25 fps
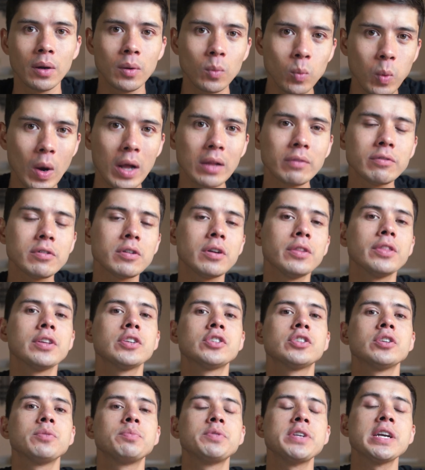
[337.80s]
And while we're on
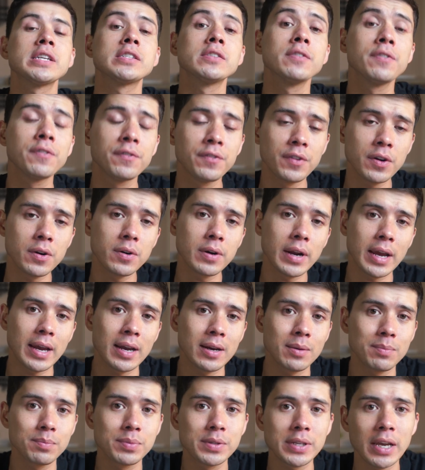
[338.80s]
the subject of phone
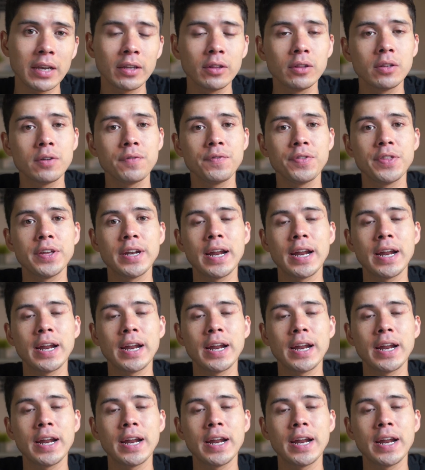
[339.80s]
apps, I love